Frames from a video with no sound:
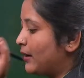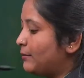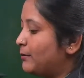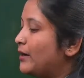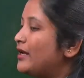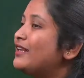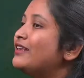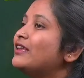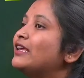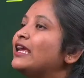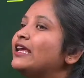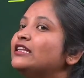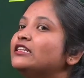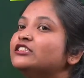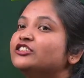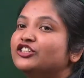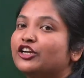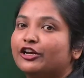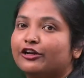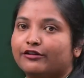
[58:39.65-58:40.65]
In
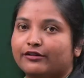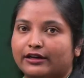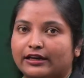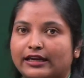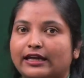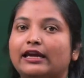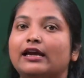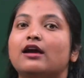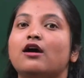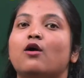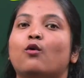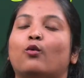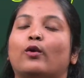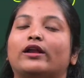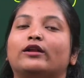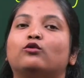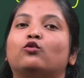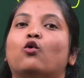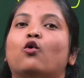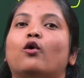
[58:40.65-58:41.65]
generally, while
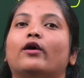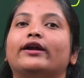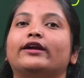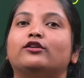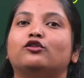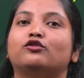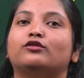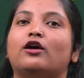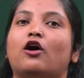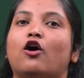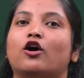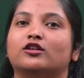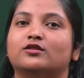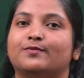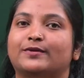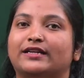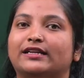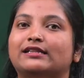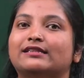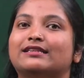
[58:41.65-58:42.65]
going to the hospital,
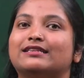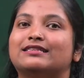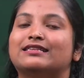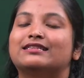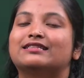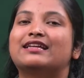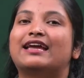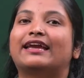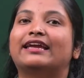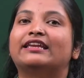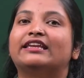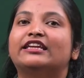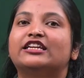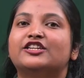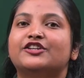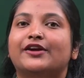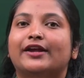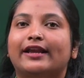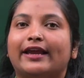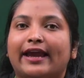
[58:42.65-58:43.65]
this is the initial
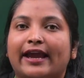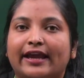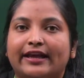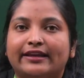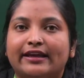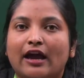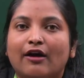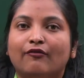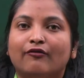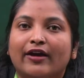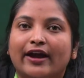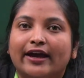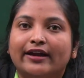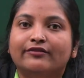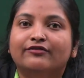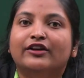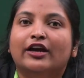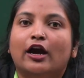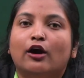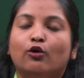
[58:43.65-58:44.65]
area where we are
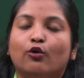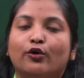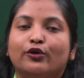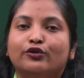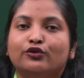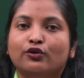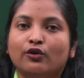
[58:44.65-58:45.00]
going to